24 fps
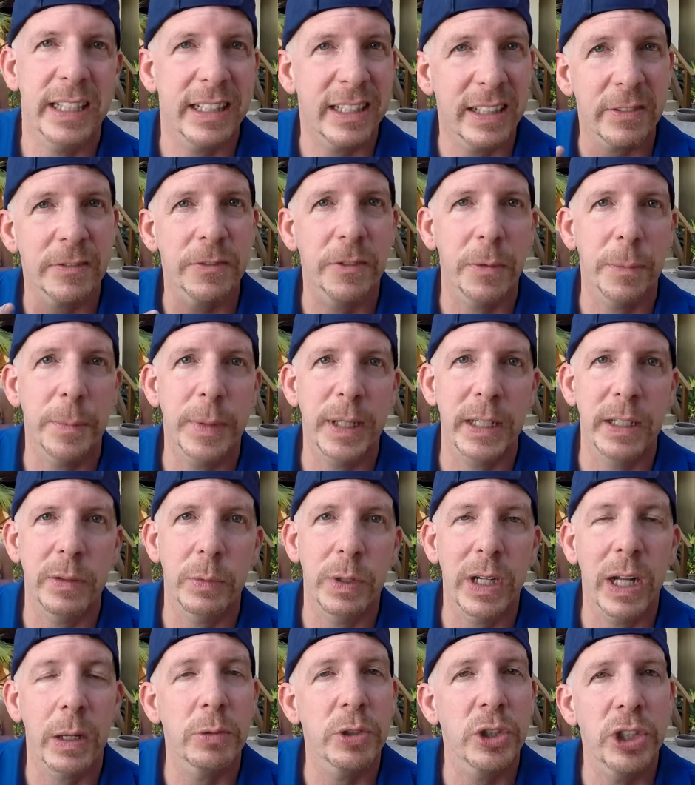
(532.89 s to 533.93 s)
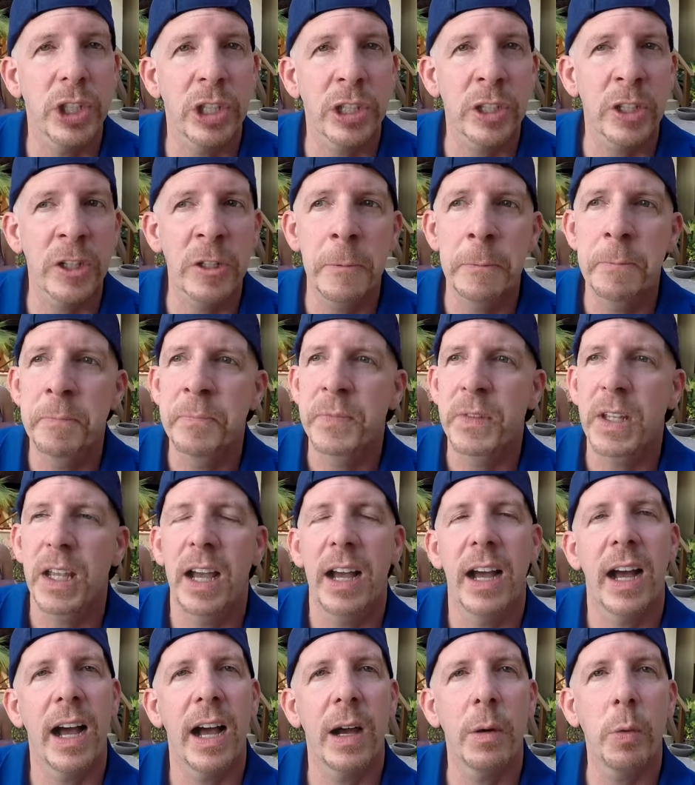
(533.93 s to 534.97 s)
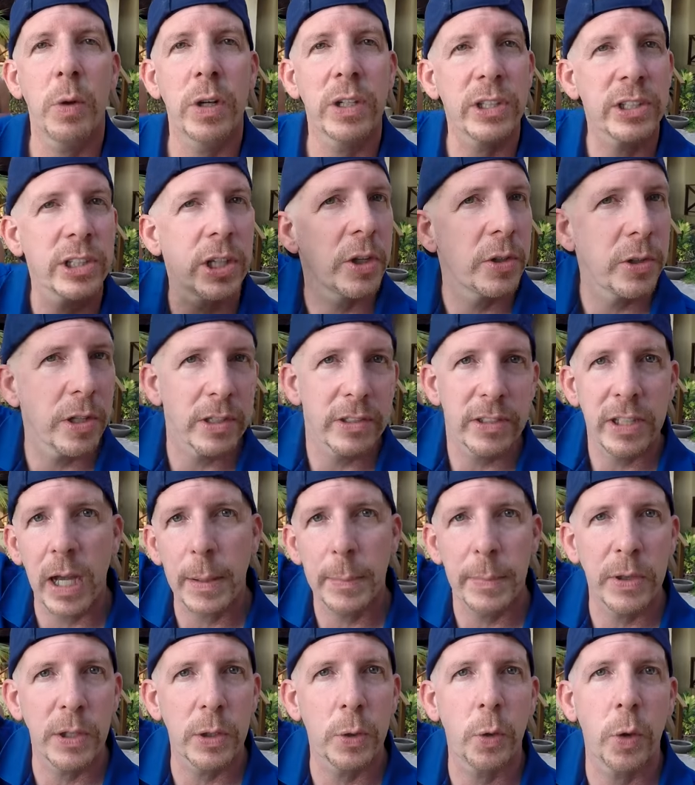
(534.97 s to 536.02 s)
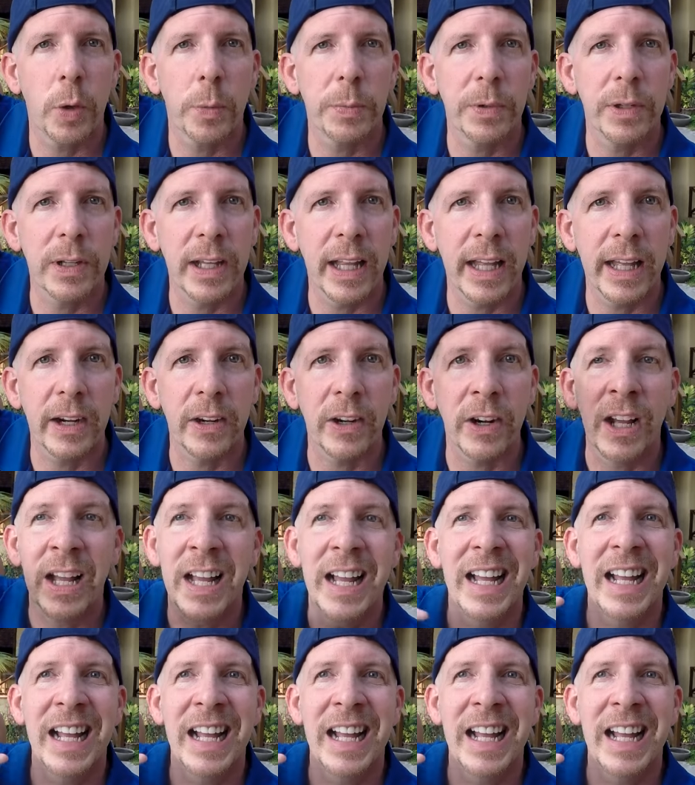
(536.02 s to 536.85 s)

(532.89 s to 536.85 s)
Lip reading: It did for me. When I was younger, I wanted to go to the top of the corporate ladder.